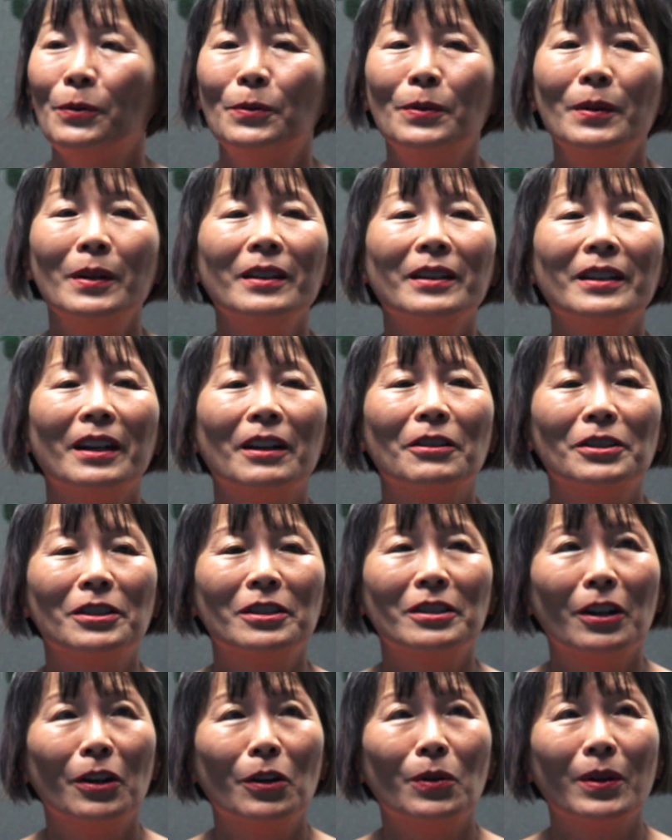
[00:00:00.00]
really are
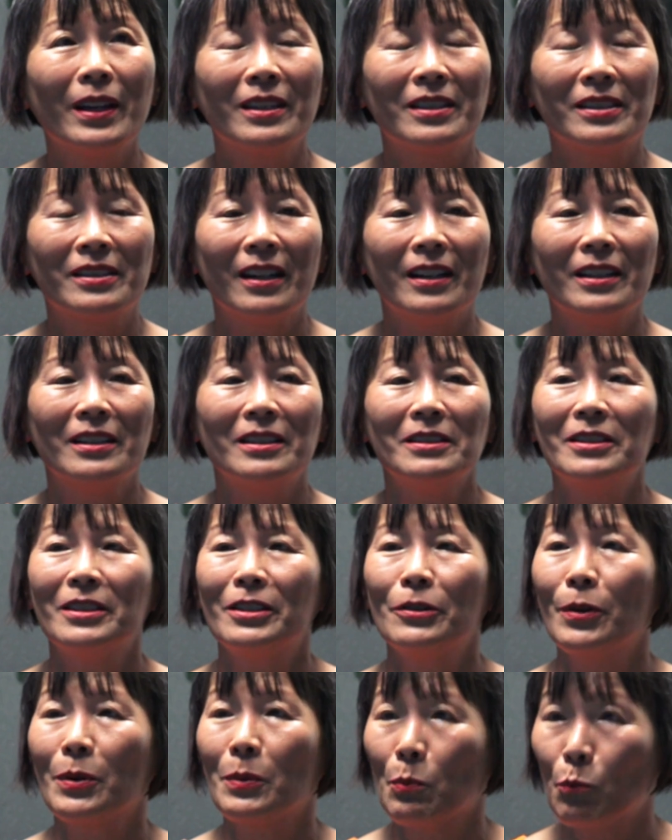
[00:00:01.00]
so excited and
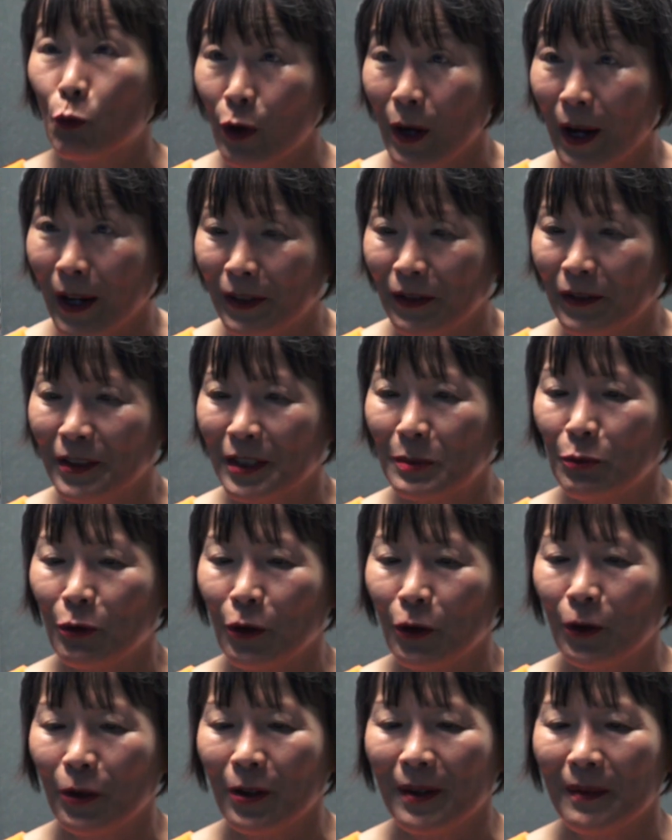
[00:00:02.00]
so proud of this
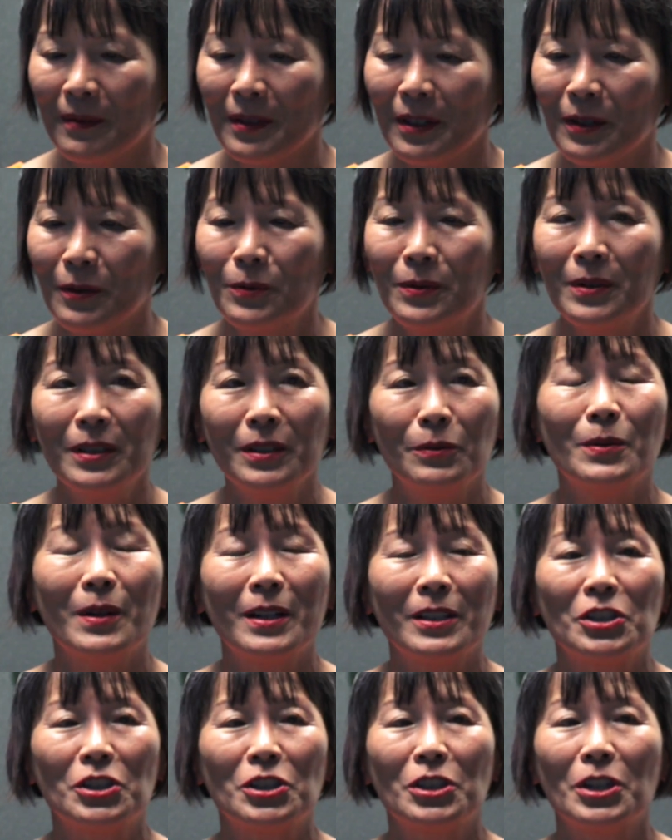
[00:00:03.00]
program. They really
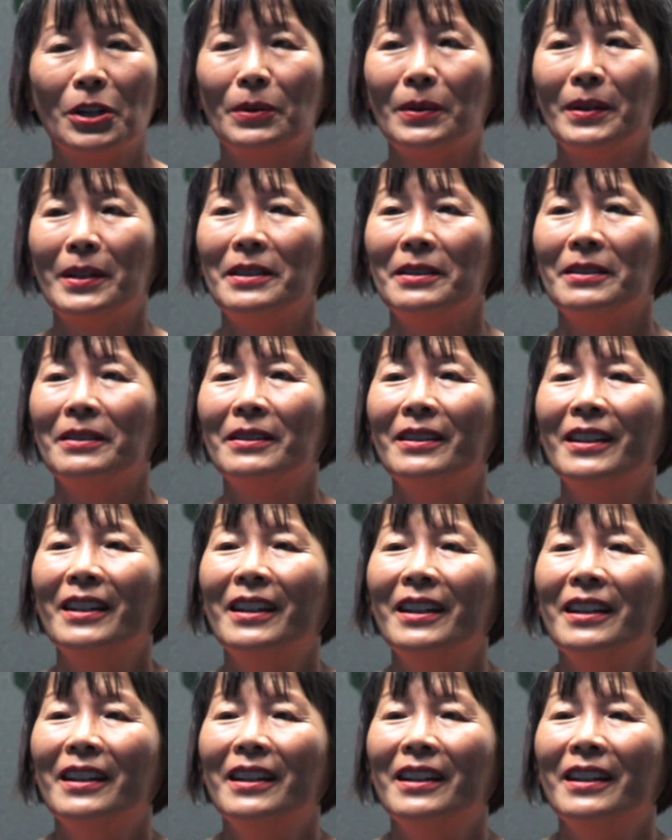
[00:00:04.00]
want to share it and,